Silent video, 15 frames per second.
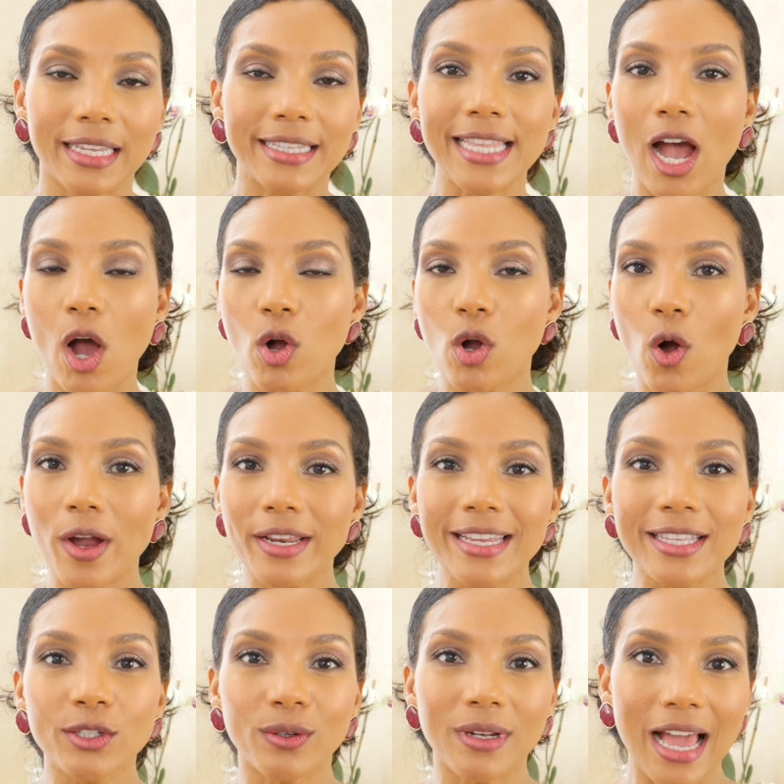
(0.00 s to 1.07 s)
Now going
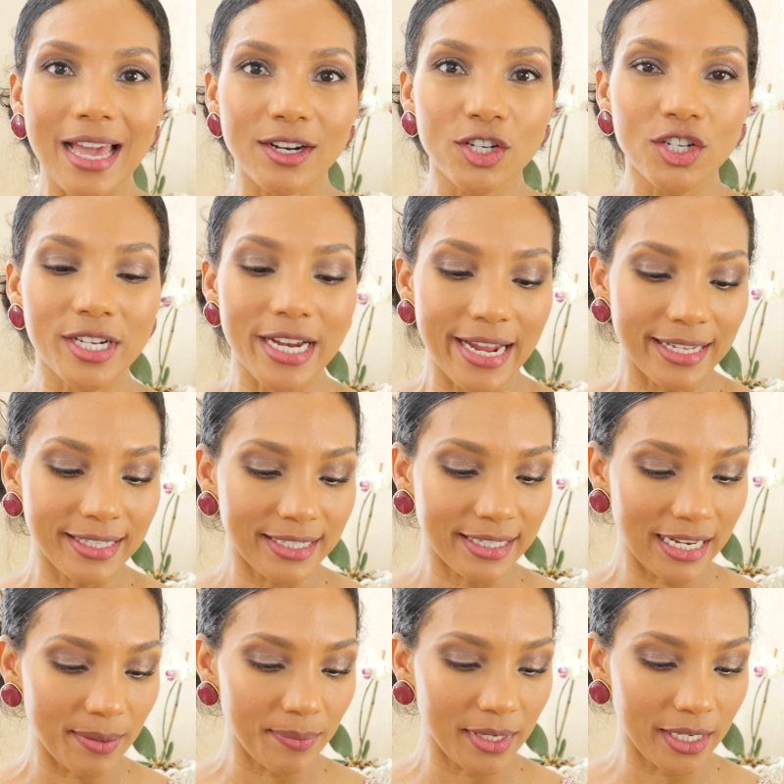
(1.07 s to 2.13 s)
into lighter
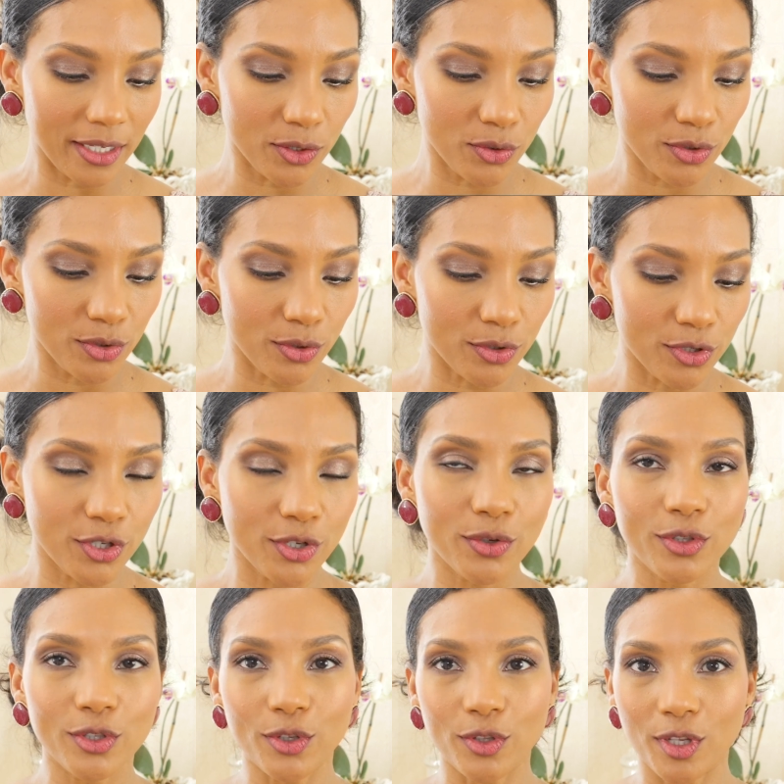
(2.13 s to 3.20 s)
shades, let me introduce you
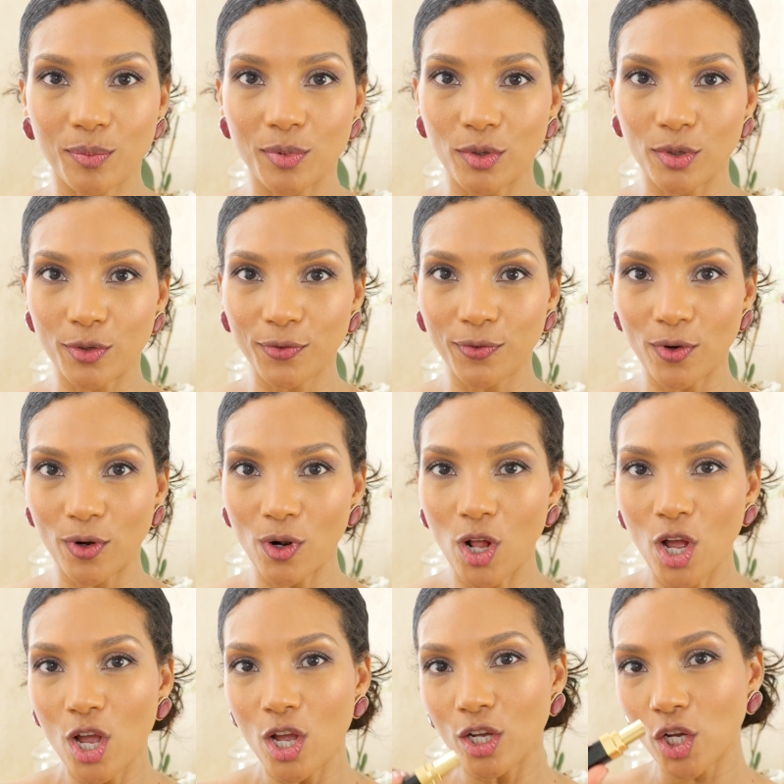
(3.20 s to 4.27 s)
to the
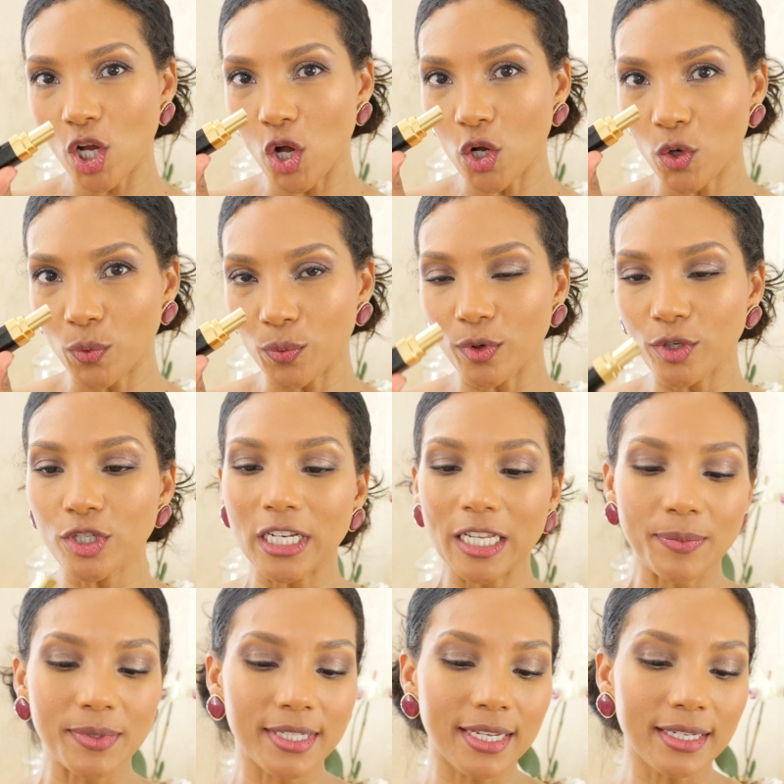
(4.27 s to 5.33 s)
beautiful Coco Rouge
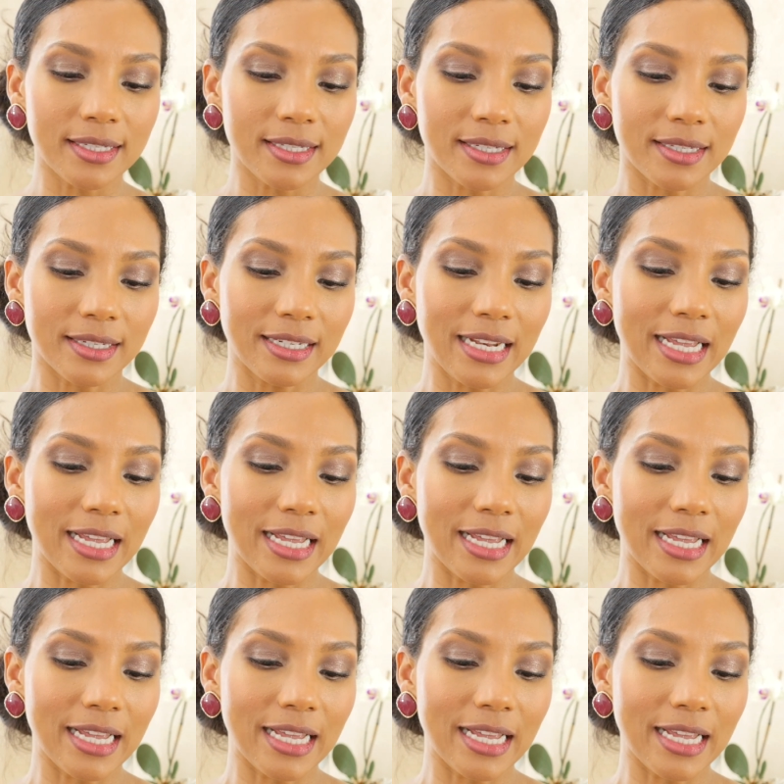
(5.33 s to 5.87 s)
lipsticks.